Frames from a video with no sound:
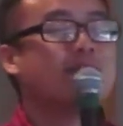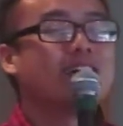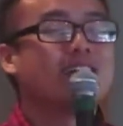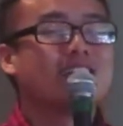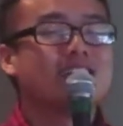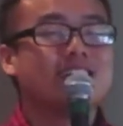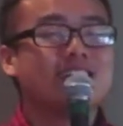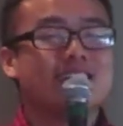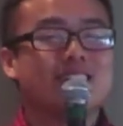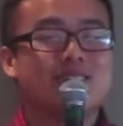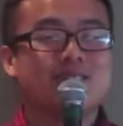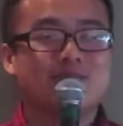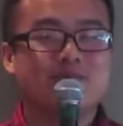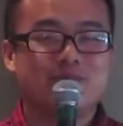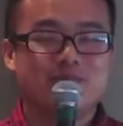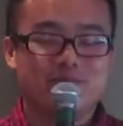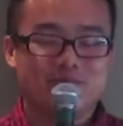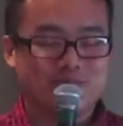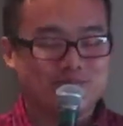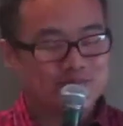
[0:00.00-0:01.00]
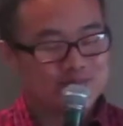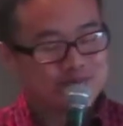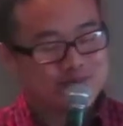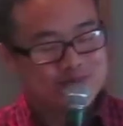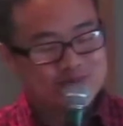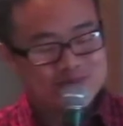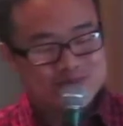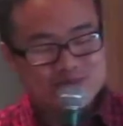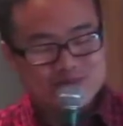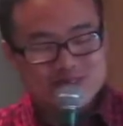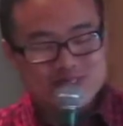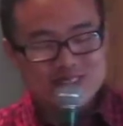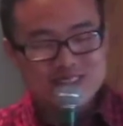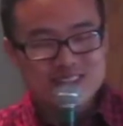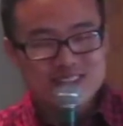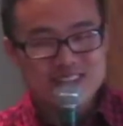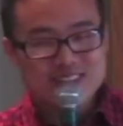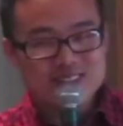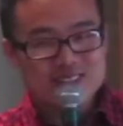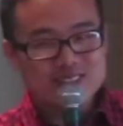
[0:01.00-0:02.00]
but, um,
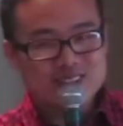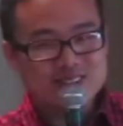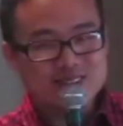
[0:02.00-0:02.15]
and,